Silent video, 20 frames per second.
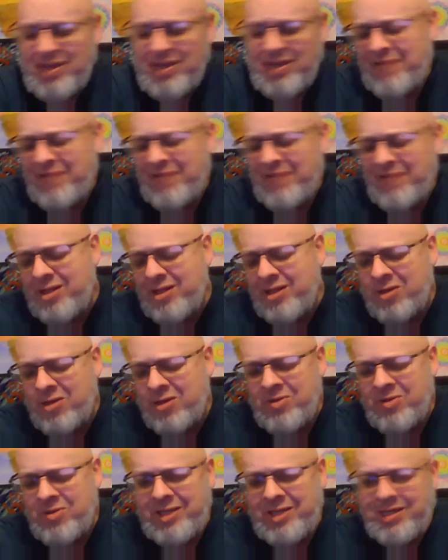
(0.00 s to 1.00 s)
If you're
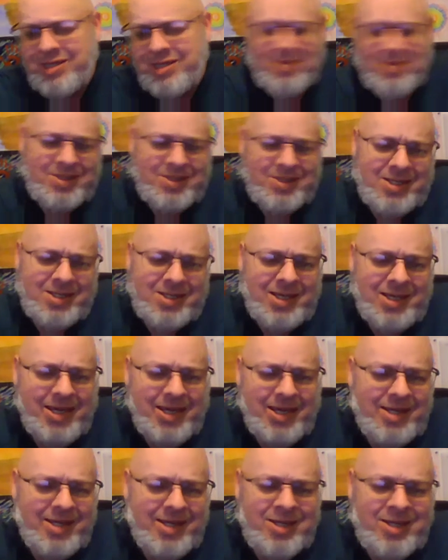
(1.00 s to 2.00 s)
lonely, say, hey,
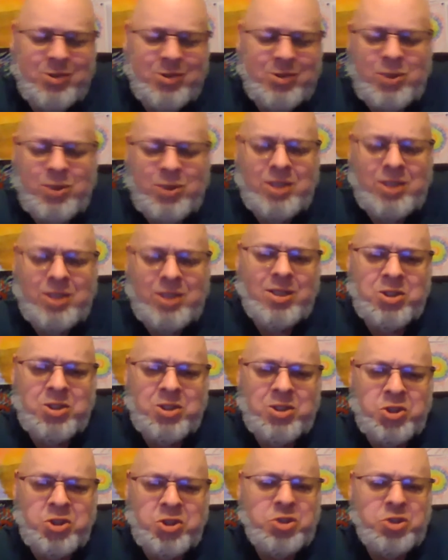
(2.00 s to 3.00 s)
you know what?
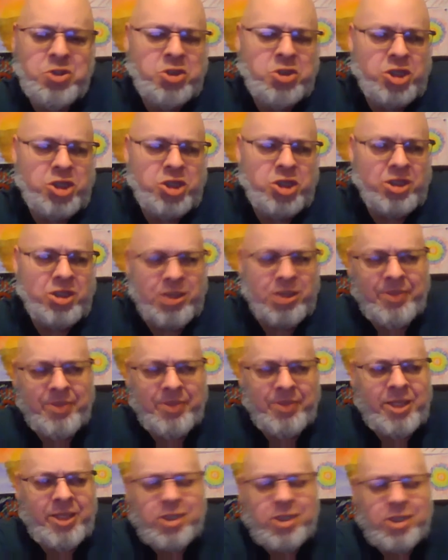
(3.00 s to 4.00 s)
Let's shoot shit. Let me
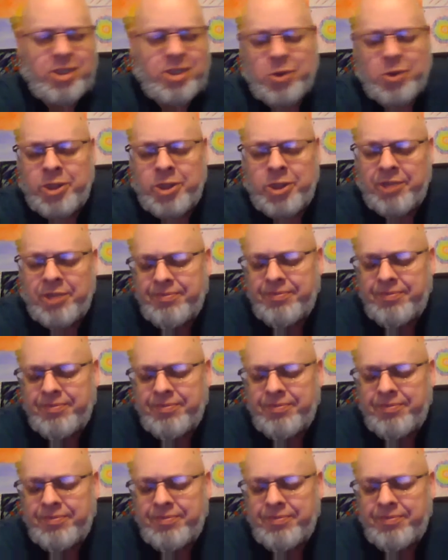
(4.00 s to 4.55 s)
get to know you.